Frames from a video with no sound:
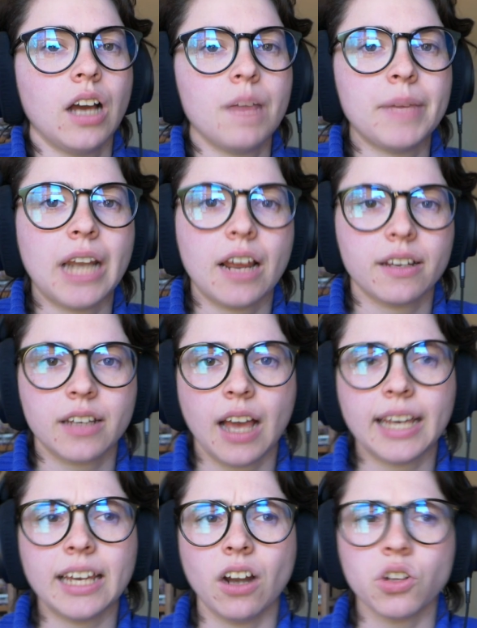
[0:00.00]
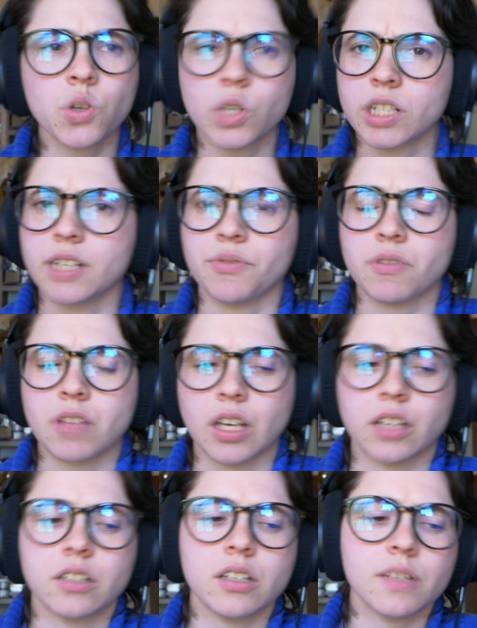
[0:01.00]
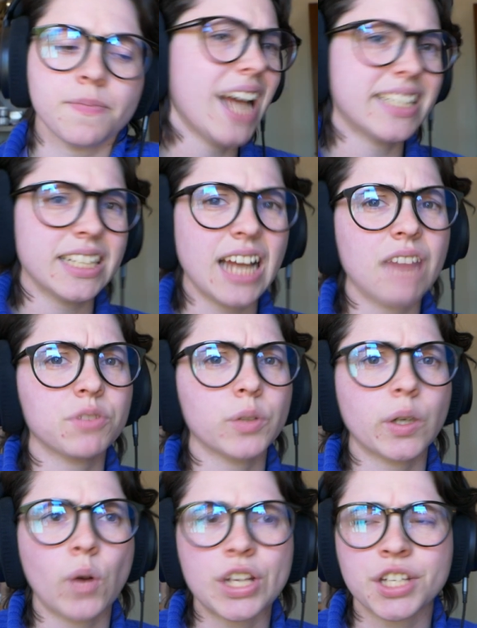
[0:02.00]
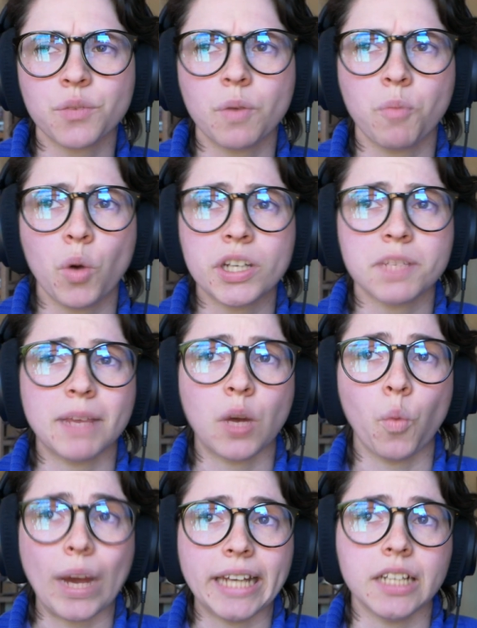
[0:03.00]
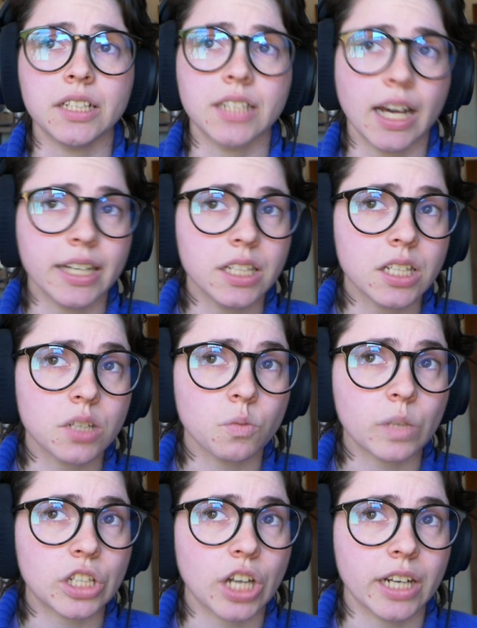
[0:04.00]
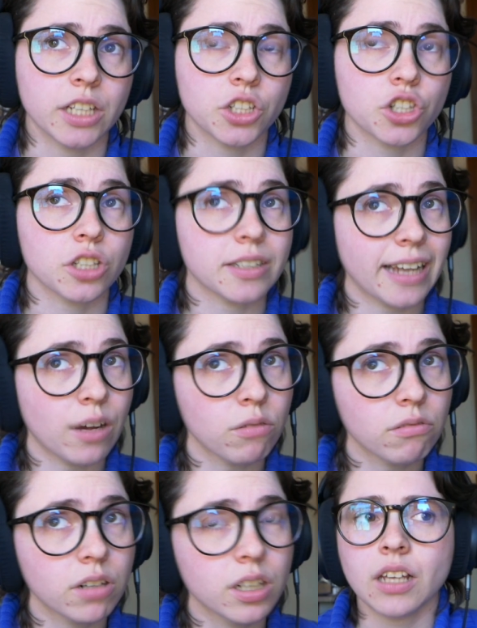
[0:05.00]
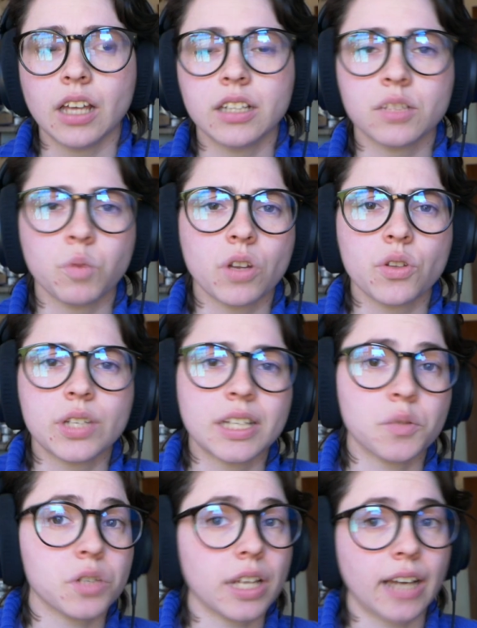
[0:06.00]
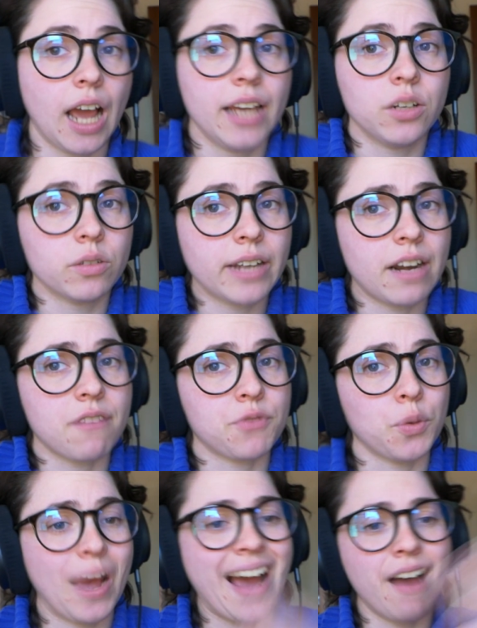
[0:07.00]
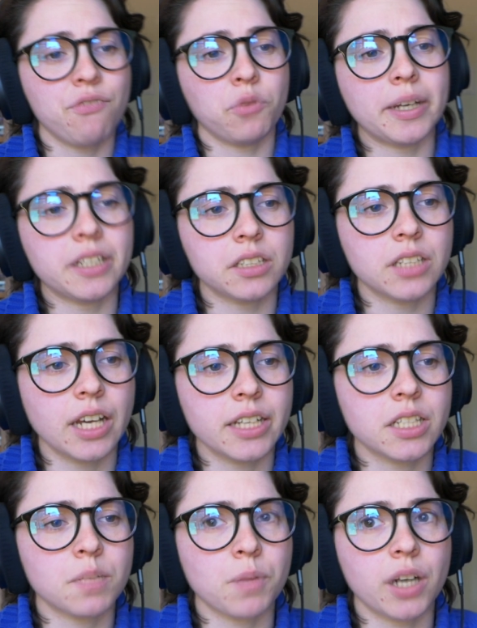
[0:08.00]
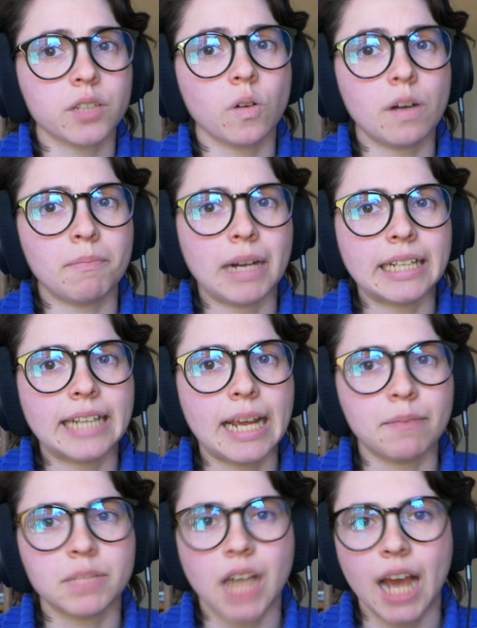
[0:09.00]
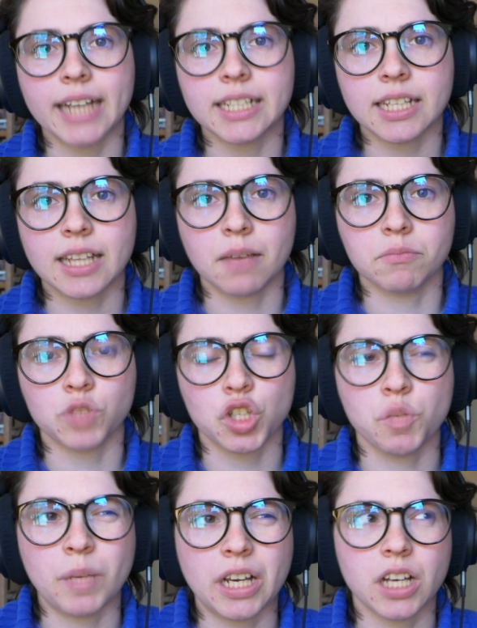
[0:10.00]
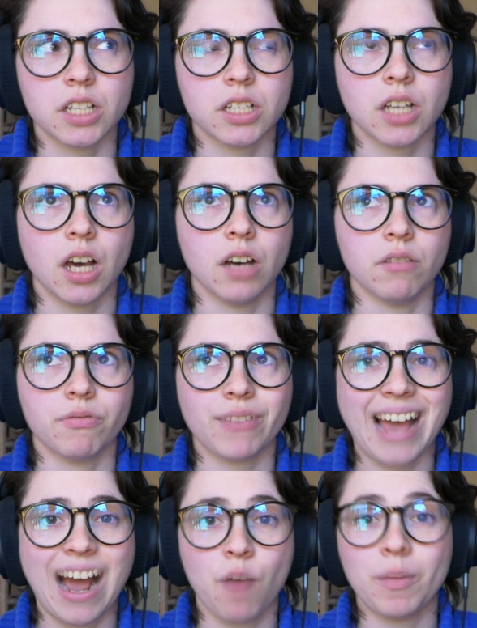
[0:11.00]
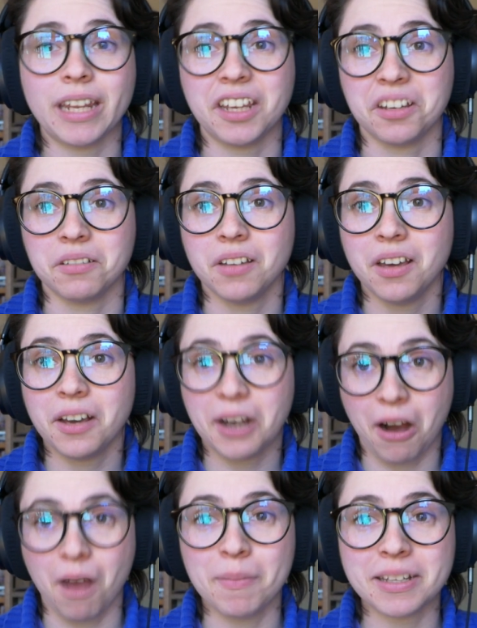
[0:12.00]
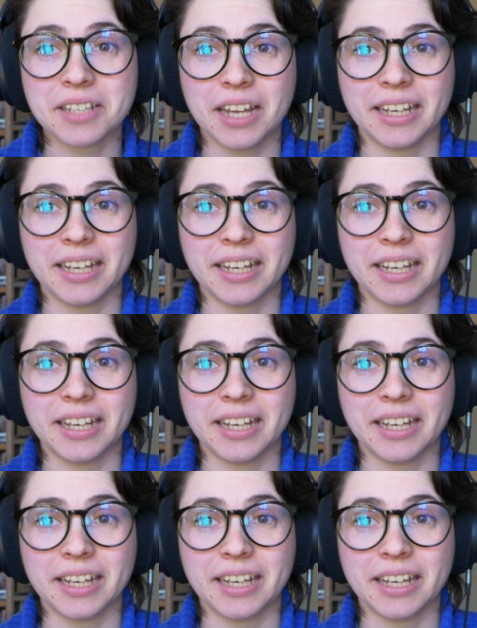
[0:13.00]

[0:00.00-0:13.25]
I mean, I get all sorts of different things. I did have a request at one point to make weighted dice, which I turned down. It's one of those things where it's like, I don't care if you have weighted dice, but I don't want my name tied to them just because of how many comments I